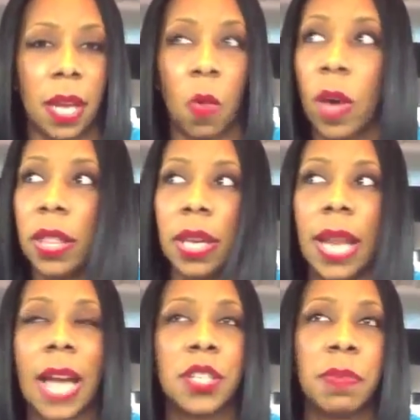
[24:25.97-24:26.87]
Now, whether or
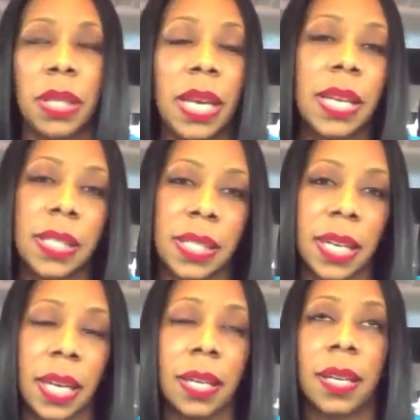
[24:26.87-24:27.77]
not you believe the
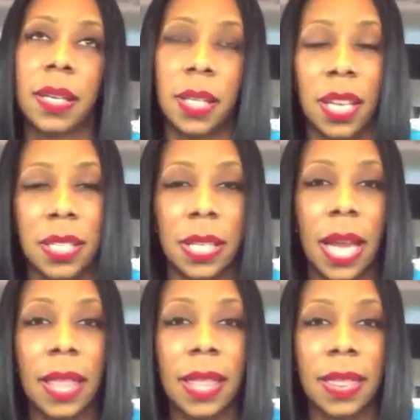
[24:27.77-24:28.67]
shit, is
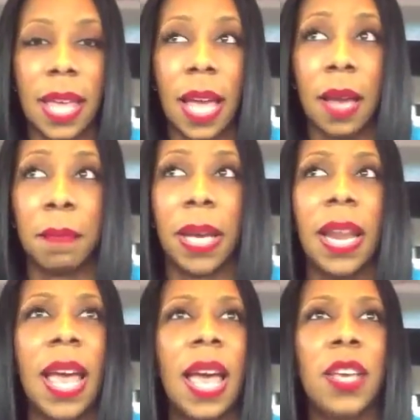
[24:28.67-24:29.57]
another thing. But,
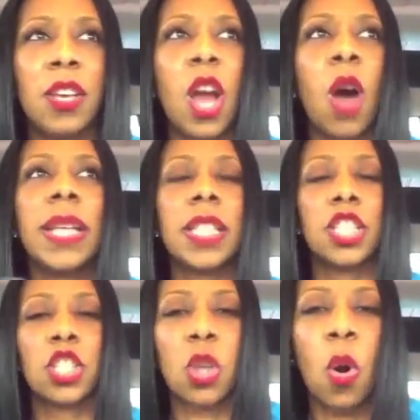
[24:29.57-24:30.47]
you know, it's a
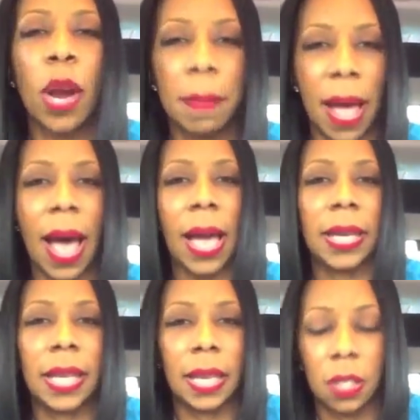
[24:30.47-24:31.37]
story
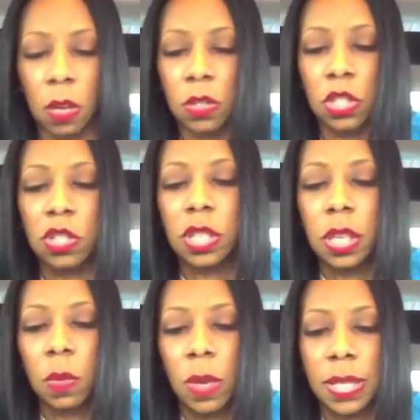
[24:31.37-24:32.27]
behind it. And those usually are
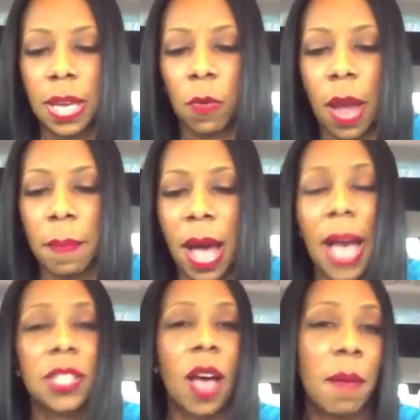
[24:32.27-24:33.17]
the ones that grab my
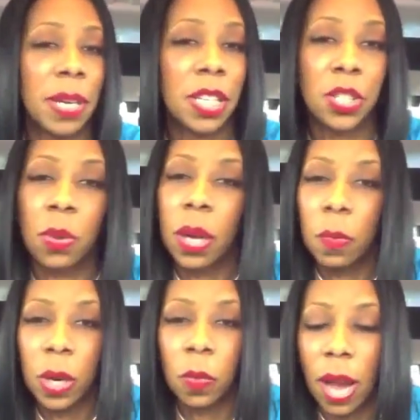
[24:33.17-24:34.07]
eye. So I've been enjoying
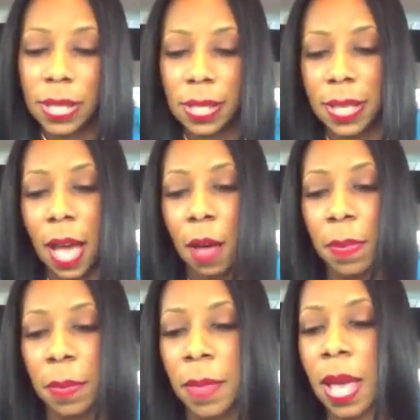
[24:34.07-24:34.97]
Rick Ross's
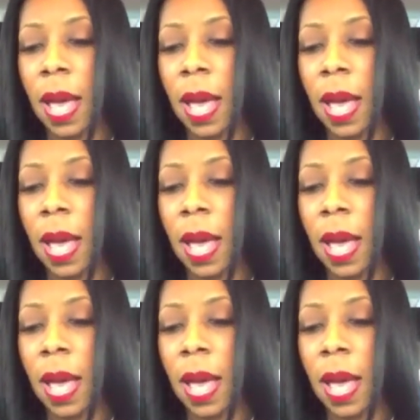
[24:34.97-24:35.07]
album.